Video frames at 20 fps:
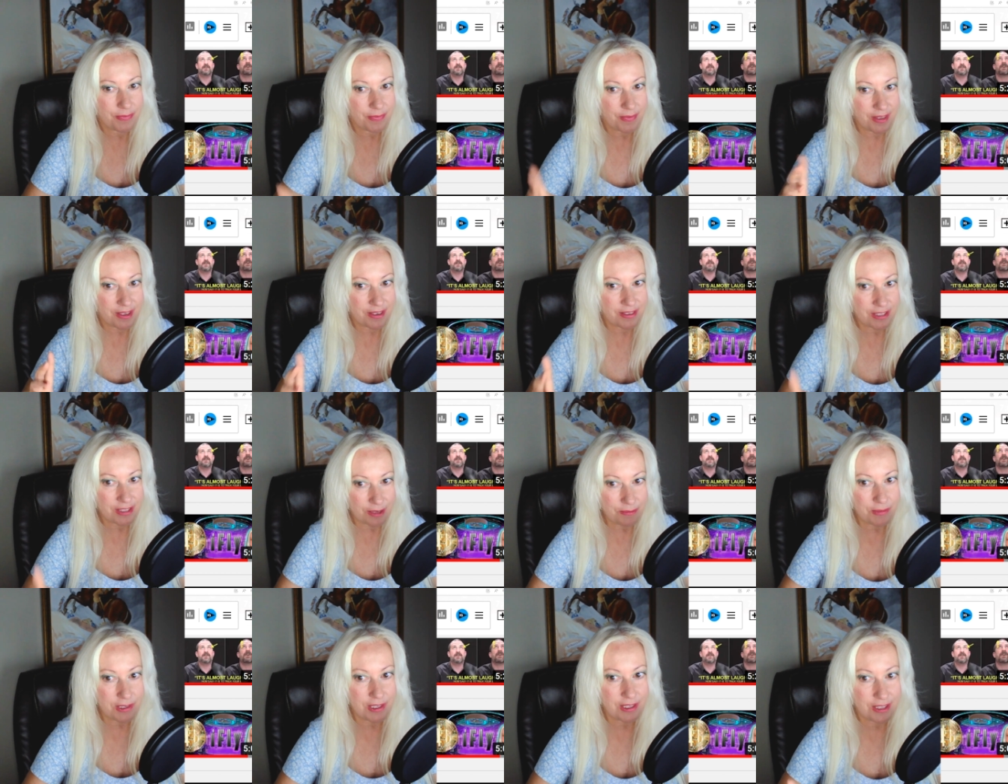there's
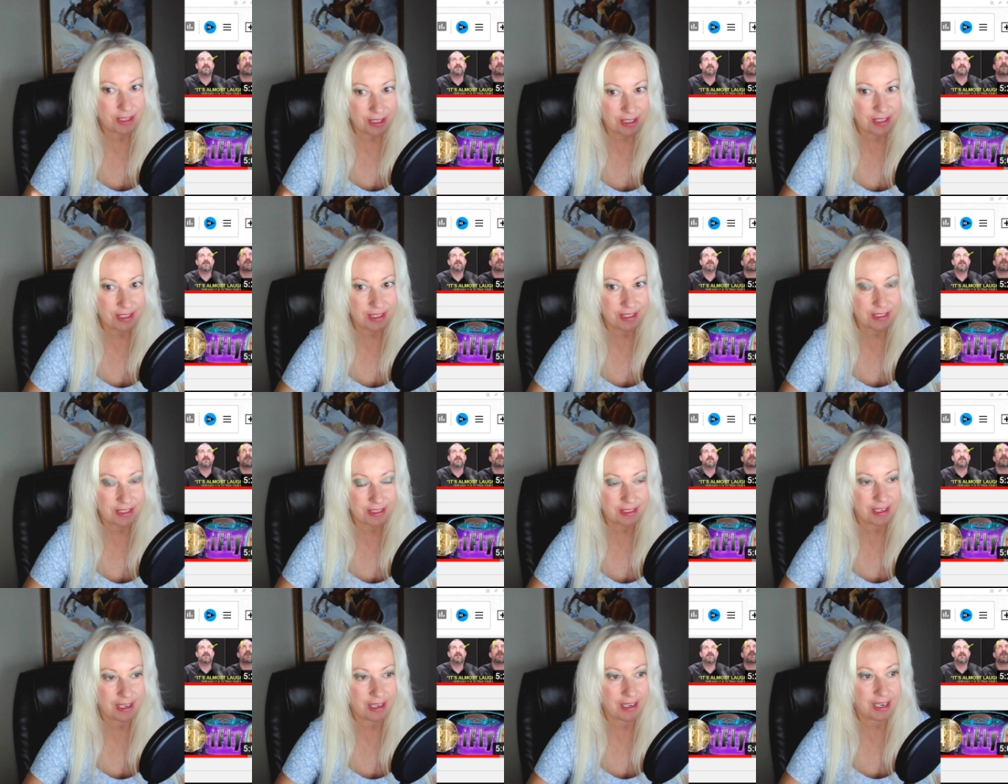something to
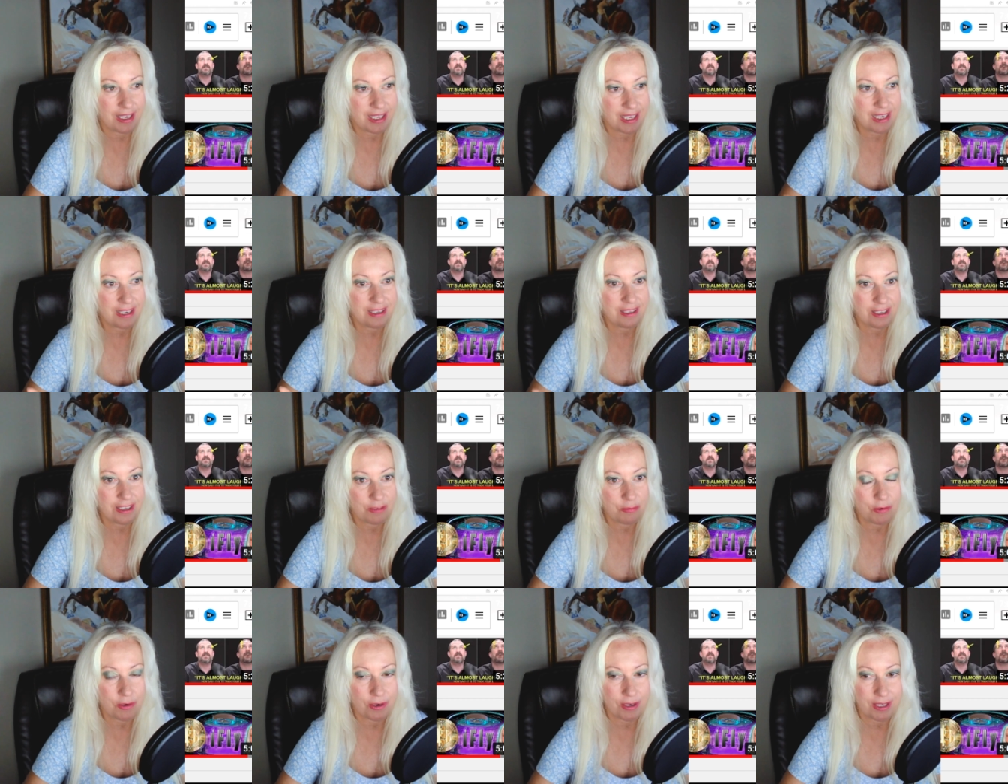this. And I got to look
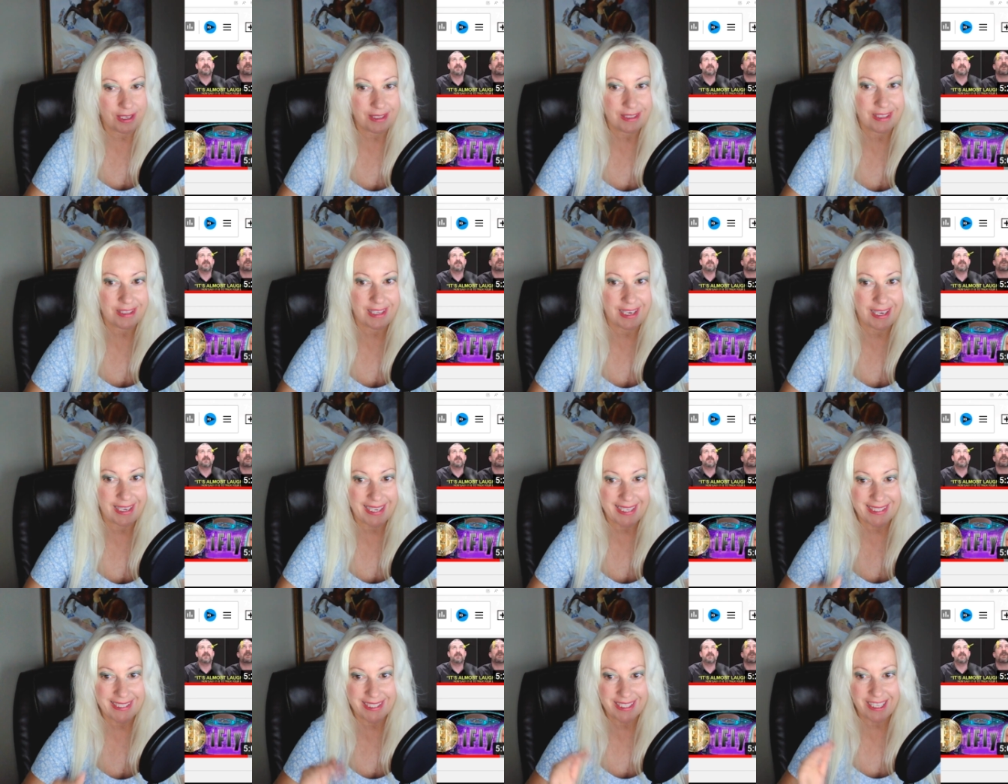more into that
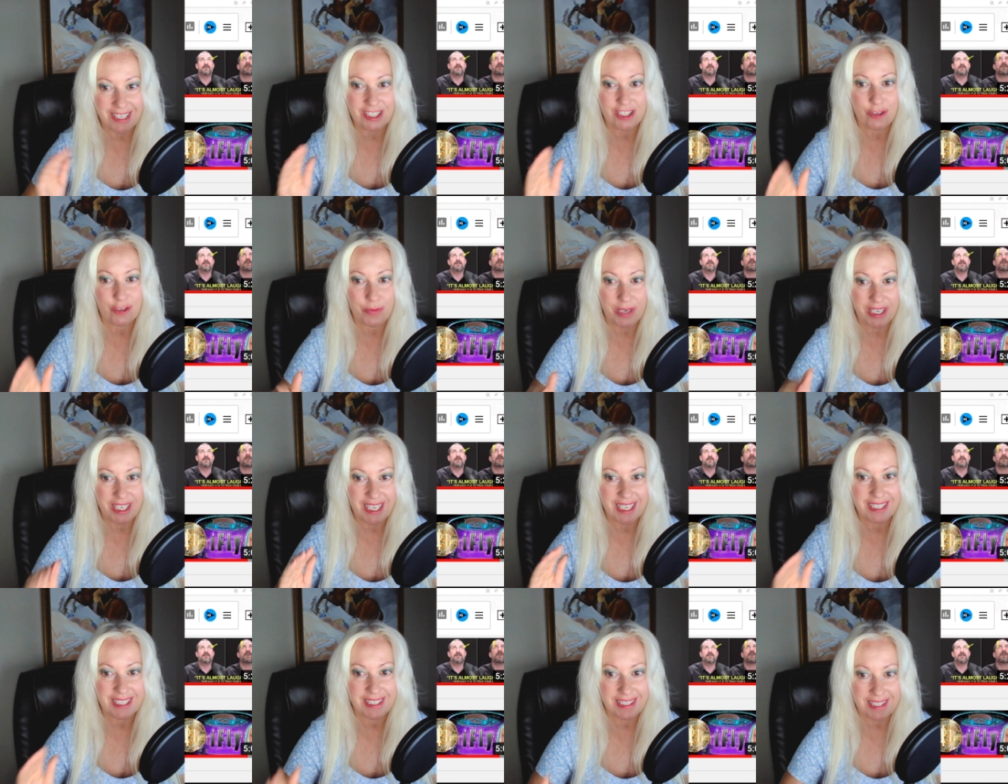as also my
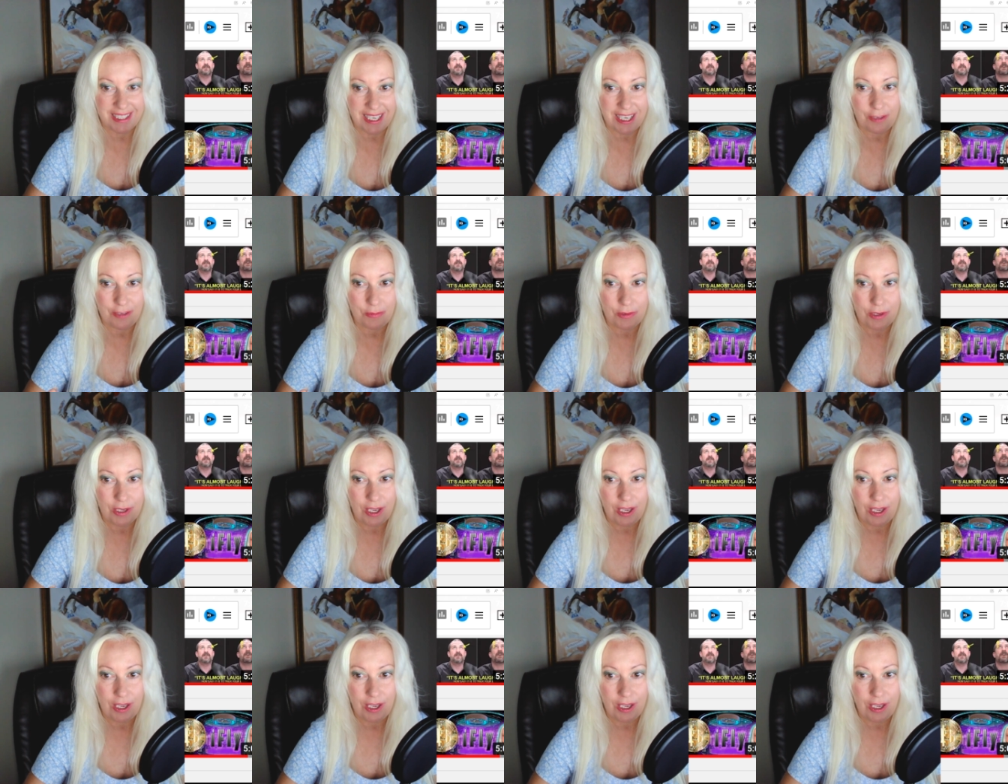next step.